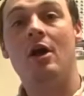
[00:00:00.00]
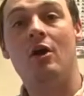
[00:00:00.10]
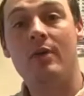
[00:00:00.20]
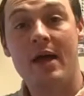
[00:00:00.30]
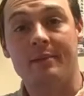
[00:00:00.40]

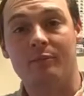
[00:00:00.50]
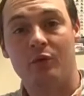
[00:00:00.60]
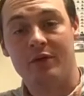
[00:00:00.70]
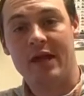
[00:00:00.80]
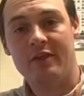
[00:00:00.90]
Okay,
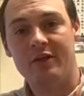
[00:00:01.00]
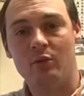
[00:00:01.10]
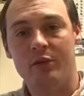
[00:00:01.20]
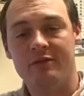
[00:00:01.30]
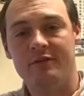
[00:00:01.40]
well, now
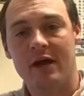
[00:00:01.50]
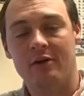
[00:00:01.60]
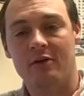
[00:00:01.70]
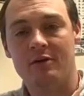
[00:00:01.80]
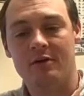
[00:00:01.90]
that we've got
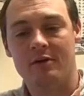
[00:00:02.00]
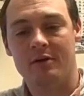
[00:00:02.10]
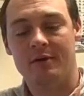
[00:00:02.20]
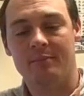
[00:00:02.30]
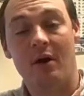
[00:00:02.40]
our
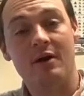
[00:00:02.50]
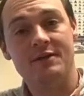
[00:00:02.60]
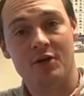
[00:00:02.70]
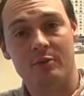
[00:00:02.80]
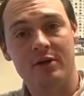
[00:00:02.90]

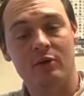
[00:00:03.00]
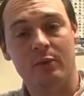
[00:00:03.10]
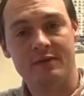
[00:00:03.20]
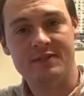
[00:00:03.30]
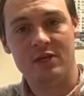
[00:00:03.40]
box open and
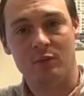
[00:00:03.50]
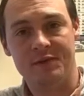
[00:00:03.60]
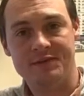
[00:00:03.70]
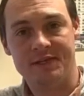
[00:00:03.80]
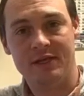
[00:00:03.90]
we've seen
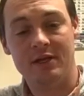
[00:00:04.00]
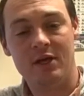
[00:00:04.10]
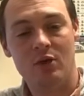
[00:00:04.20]
what's in it,